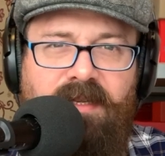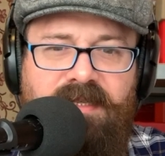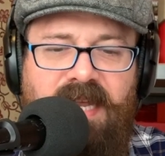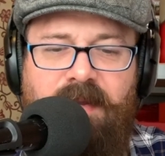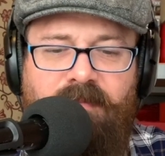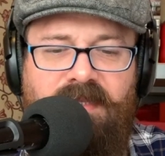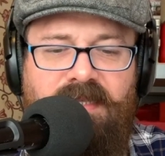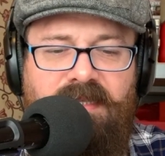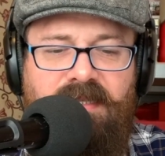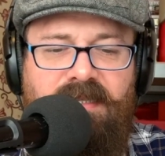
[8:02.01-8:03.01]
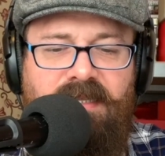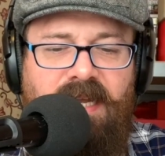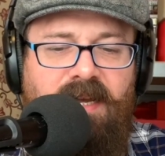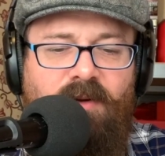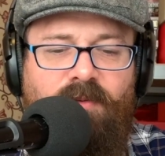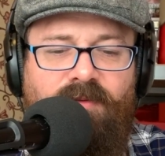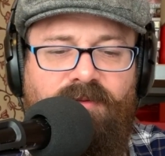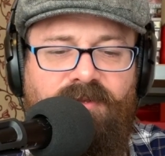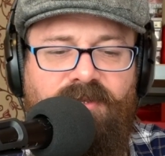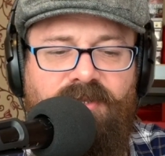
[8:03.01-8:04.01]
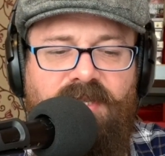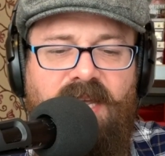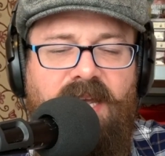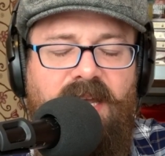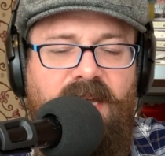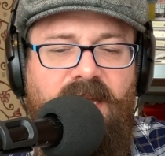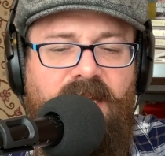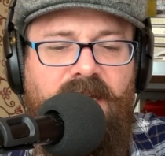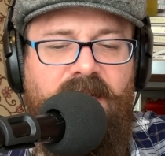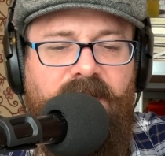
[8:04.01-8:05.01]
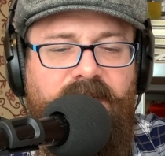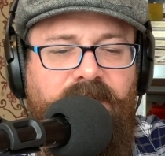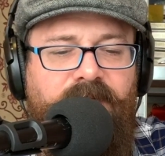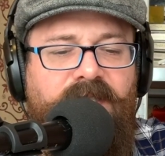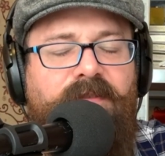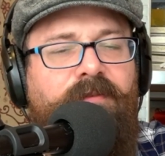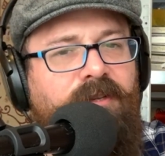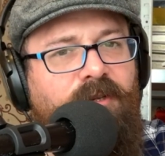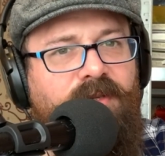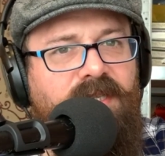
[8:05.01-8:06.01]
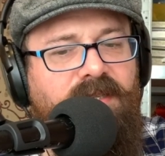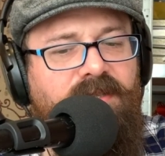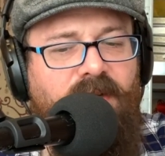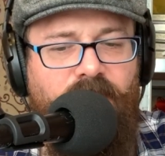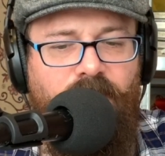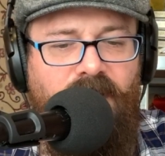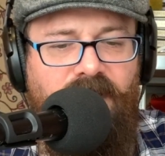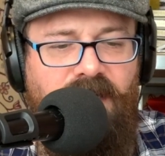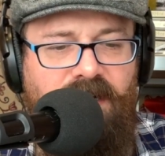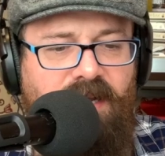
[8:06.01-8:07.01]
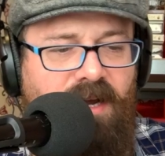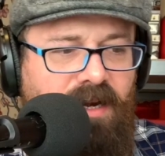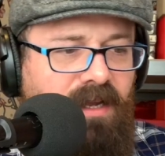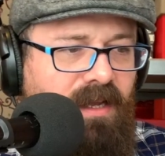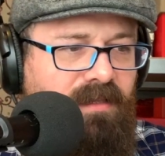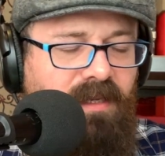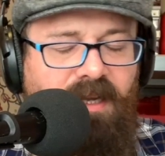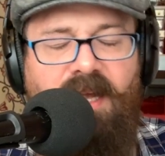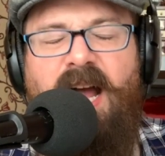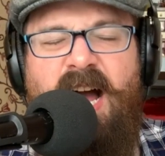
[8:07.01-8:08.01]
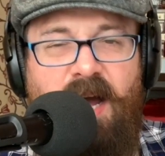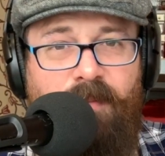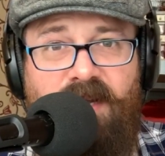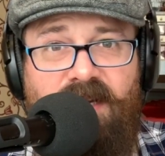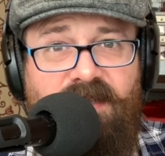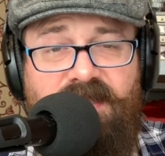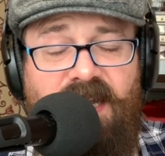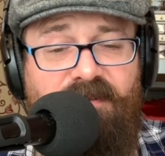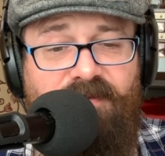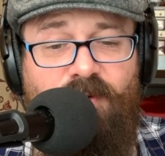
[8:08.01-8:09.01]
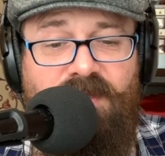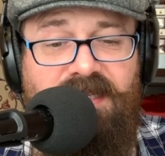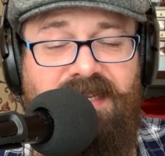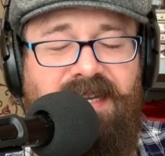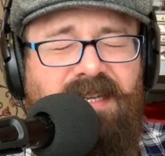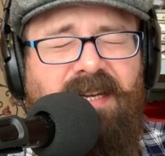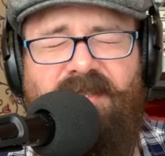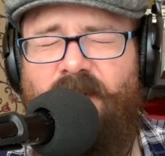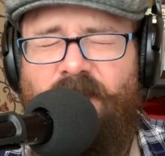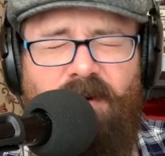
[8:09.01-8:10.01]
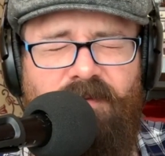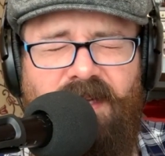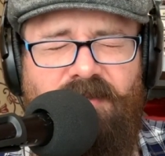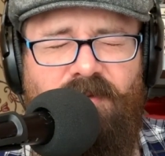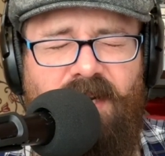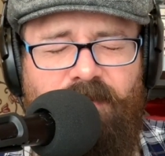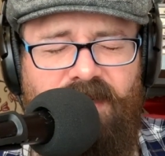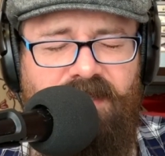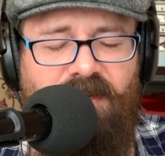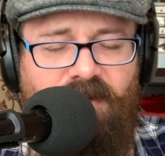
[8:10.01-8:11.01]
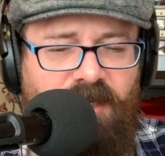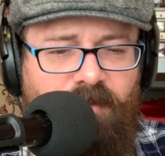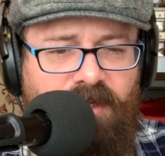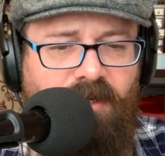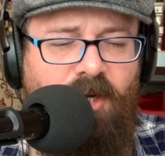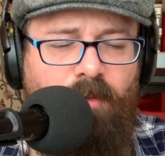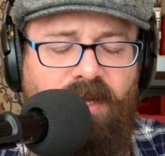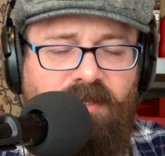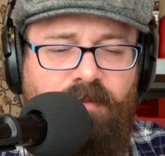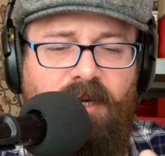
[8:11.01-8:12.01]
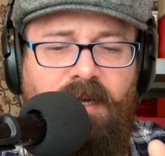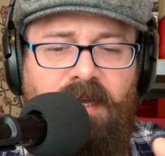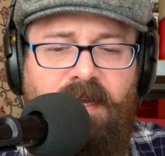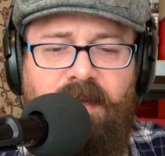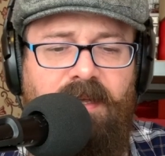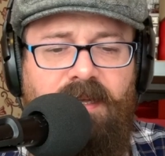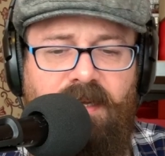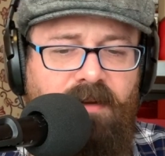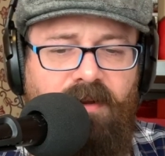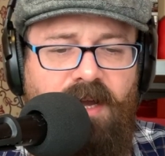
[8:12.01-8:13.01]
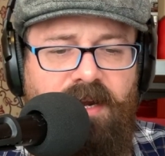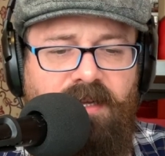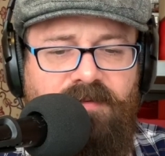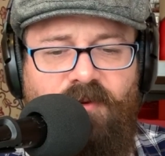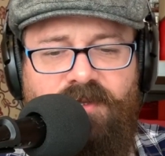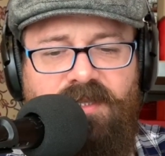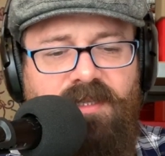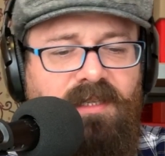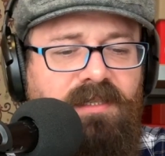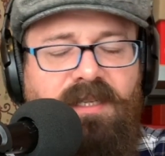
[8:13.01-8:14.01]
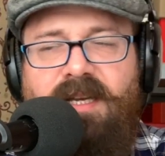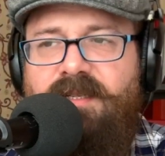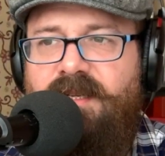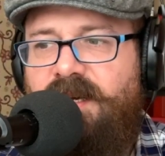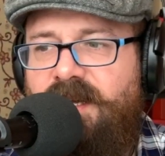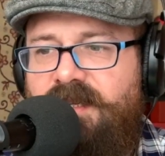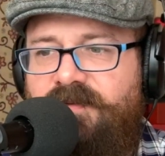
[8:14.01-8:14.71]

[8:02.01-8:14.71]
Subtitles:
the same sounds for different uses. So while the hiragana has, I'm going to say 46. I don't know if that's right. Please don't kill me in the comments, but hiragana has 46, katakana has